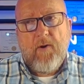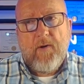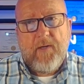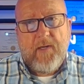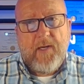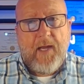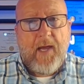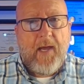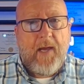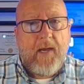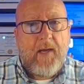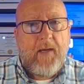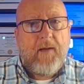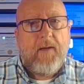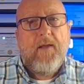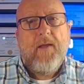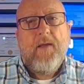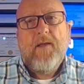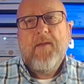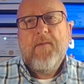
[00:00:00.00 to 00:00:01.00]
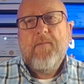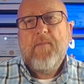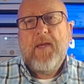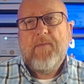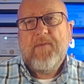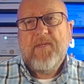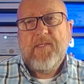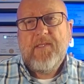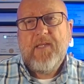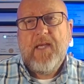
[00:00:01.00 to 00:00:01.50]
debt,
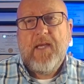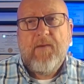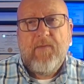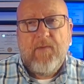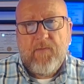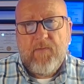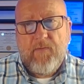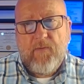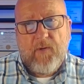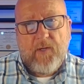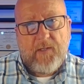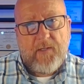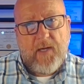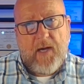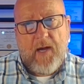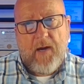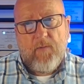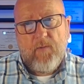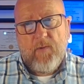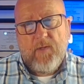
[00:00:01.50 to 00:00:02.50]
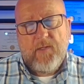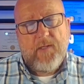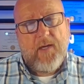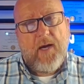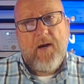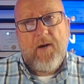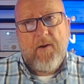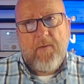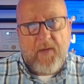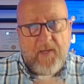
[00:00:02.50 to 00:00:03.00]
maybe saving for
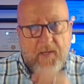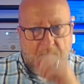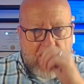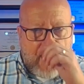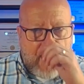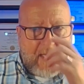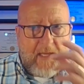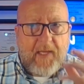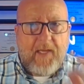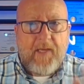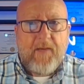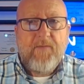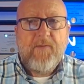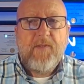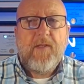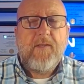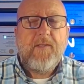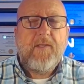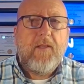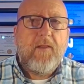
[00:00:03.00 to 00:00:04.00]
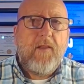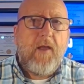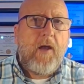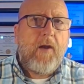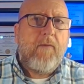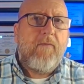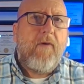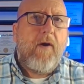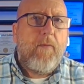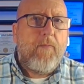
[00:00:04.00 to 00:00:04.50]
retirement. It gives us a lot
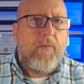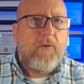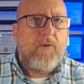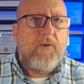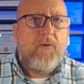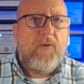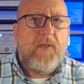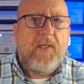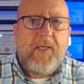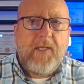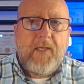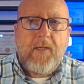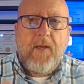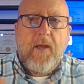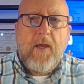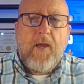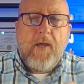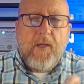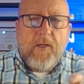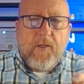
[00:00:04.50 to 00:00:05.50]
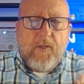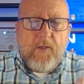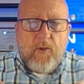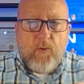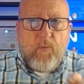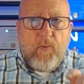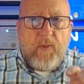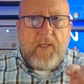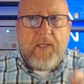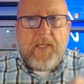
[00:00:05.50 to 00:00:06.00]
of opportunity to
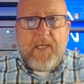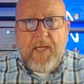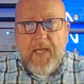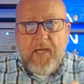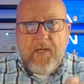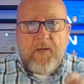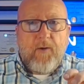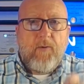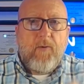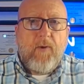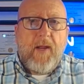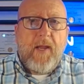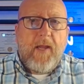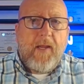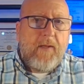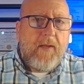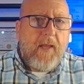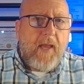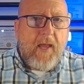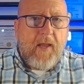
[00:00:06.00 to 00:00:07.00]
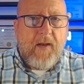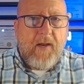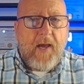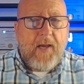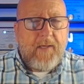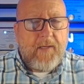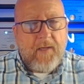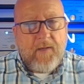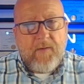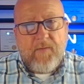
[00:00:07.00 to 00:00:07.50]
really iterate and
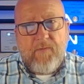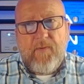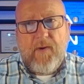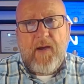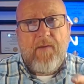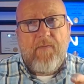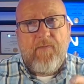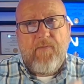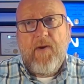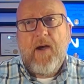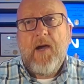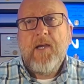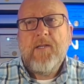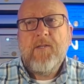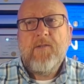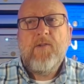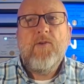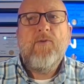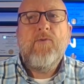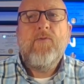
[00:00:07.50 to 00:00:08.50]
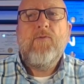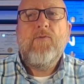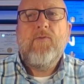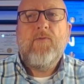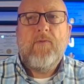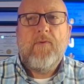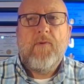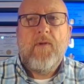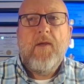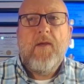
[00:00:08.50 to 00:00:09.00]
identify, fine
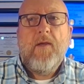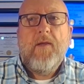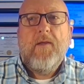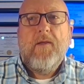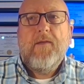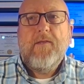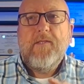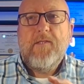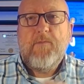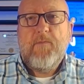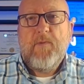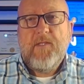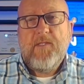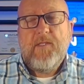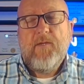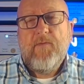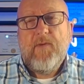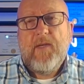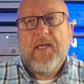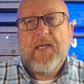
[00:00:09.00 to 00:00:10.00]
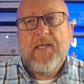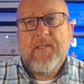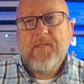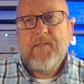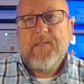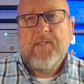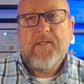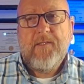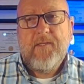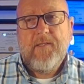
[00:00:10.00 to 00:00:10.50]
tune specific
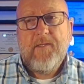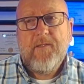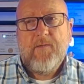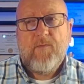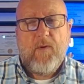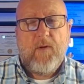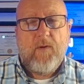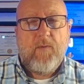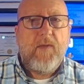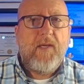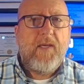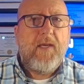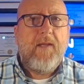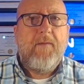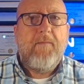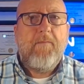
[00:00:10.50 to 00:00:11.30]
instances where we can